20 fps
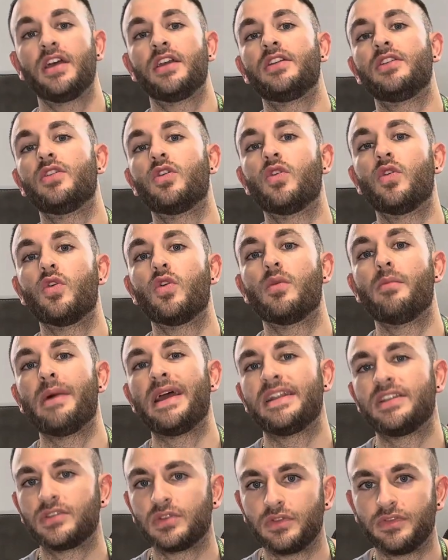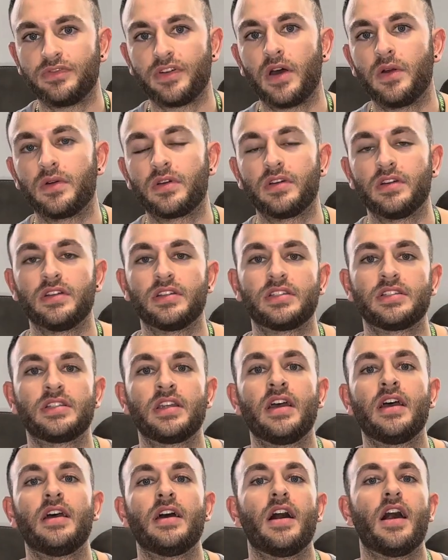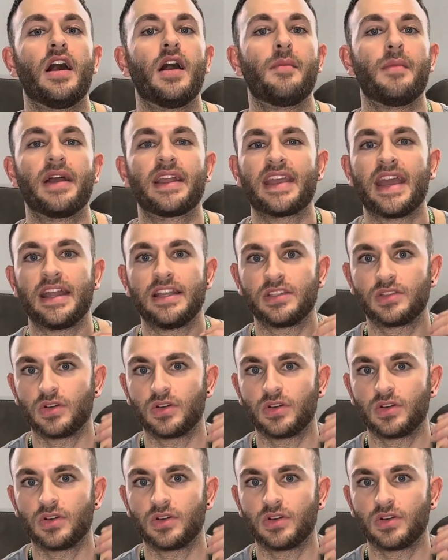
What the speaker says: your mental focus, again,